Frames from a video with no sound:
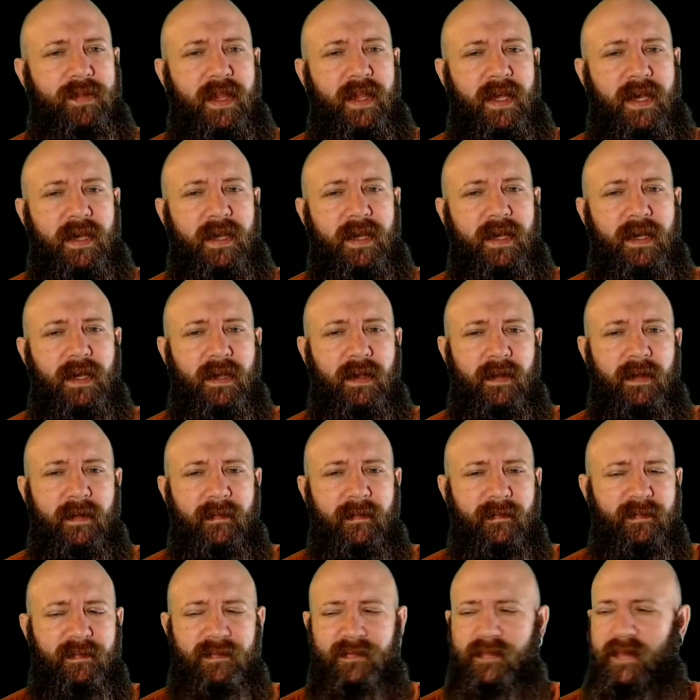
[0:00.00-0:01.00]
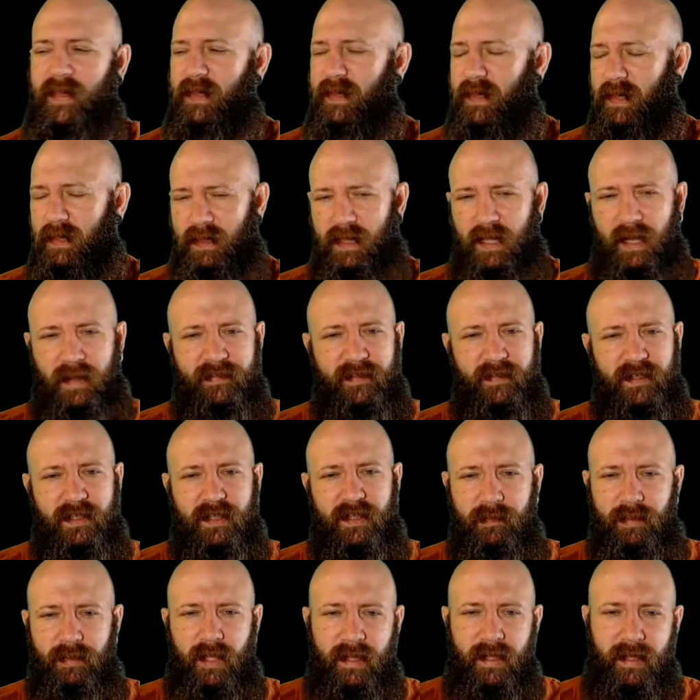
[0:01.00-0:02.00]
thing, then the left is
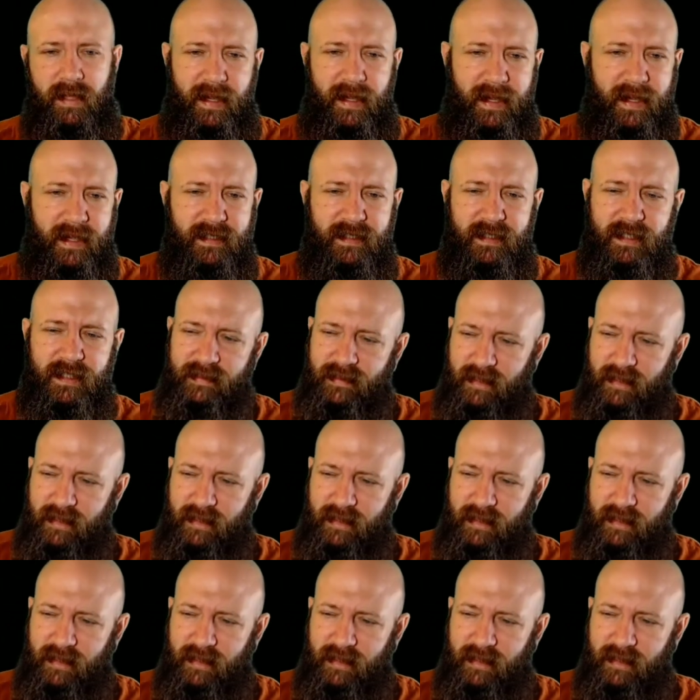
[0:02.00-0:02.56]
completely against it.